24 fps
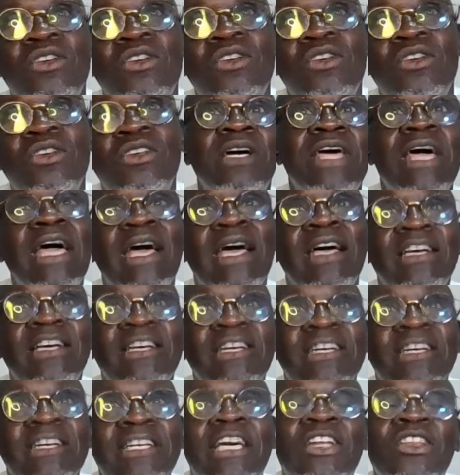there,
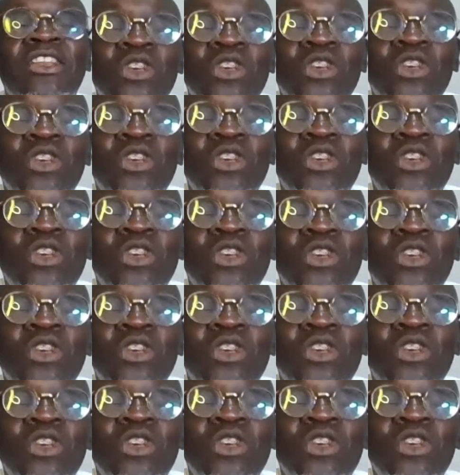they can just do anything
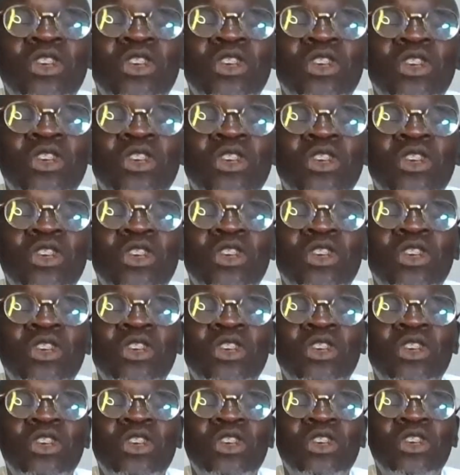they want. No,
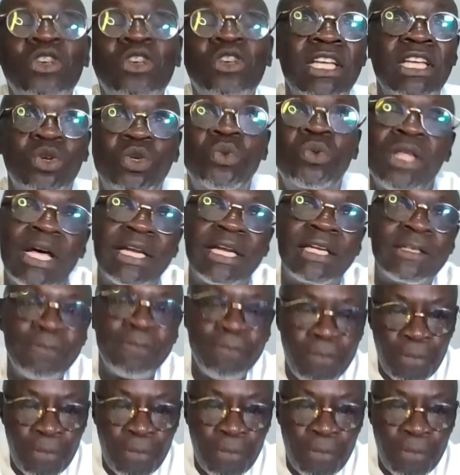good leaders don't do that.